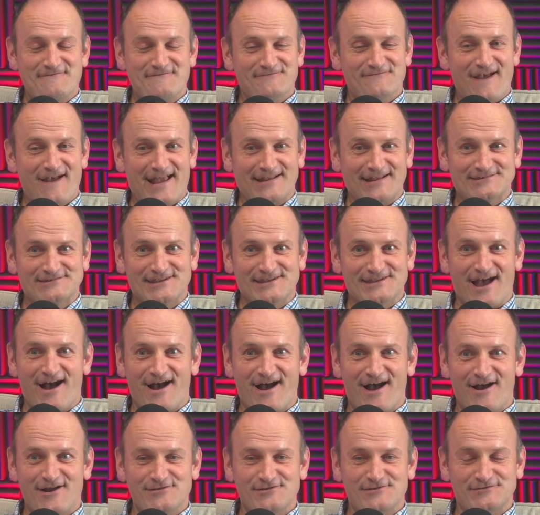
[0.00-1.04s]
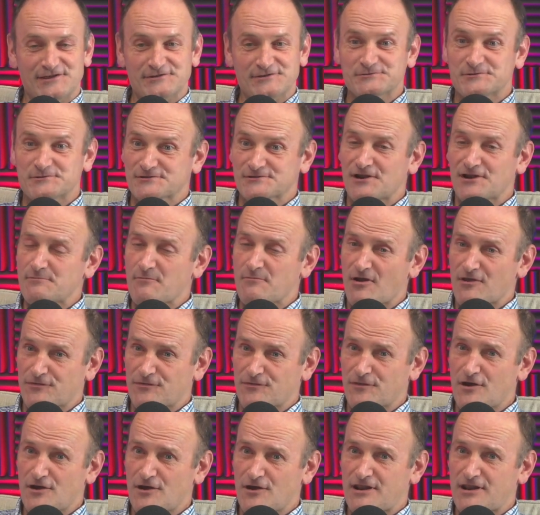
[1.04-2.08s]
In fact, this was only my
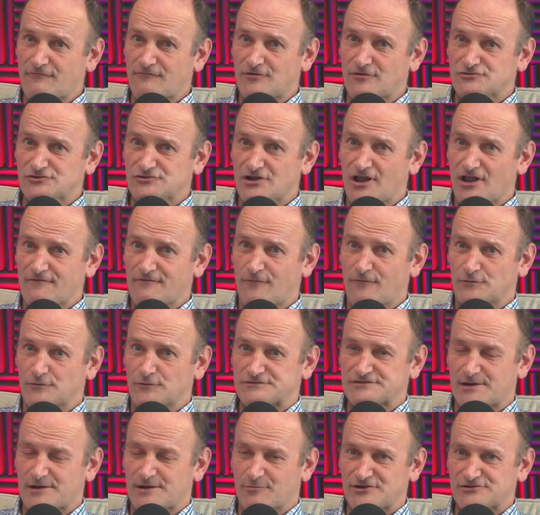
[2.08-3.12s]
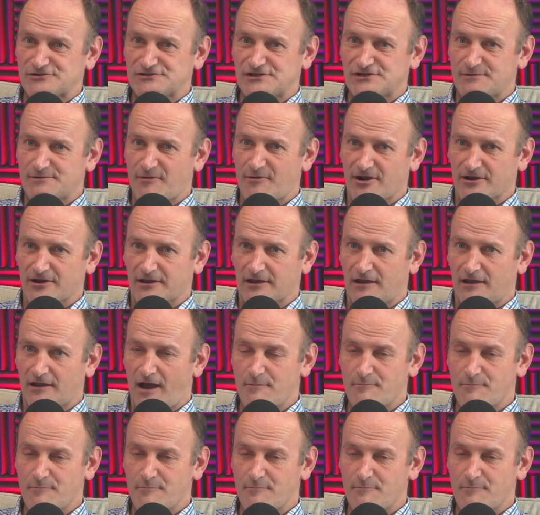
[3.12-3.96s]
third ever July 4th celebration in America.